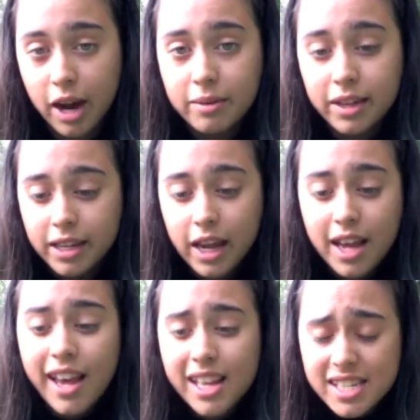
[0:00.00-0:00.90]
I mean,
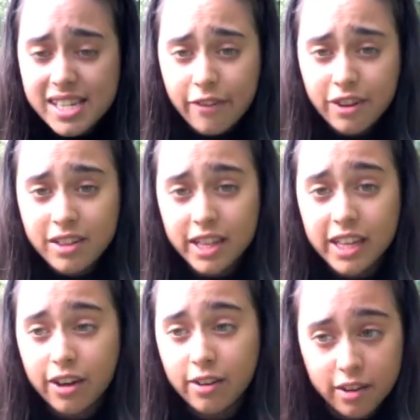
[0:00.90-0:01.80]
it's
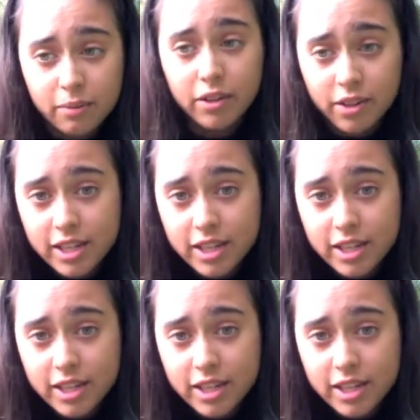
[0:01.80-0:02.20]
definitely on